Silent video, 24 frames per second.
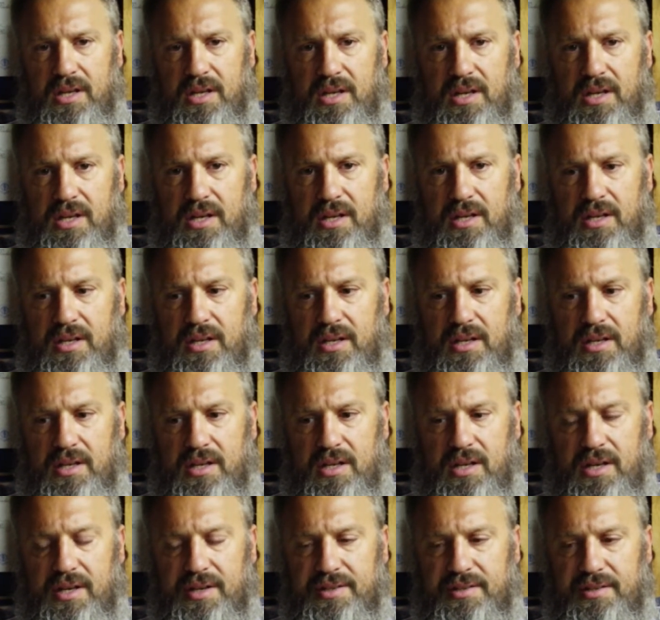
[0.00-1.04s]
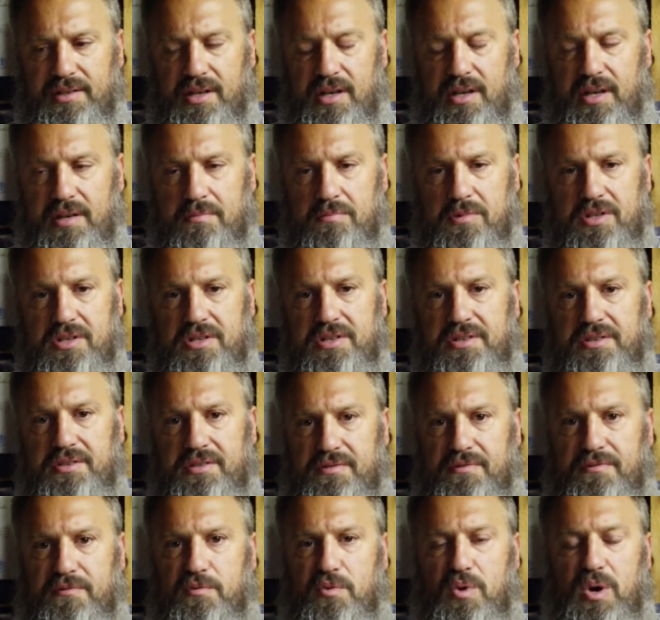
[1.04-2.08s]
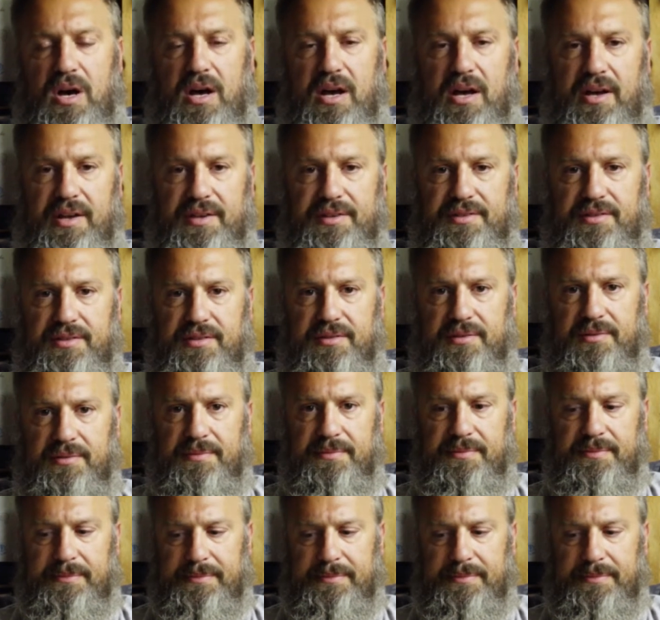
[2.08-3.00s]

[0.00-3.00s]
And I saw images of Waz.